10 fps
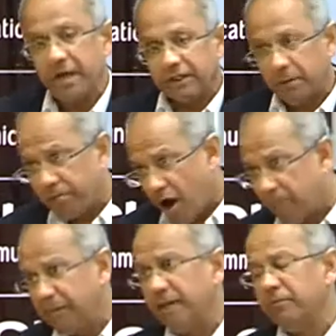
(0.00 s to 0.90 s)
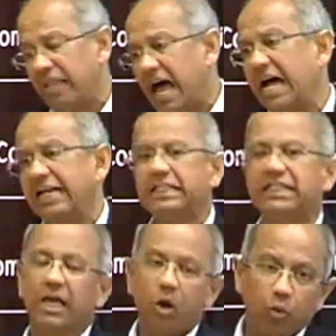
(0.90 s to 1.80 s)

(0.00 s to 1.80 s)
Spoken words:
The problem lies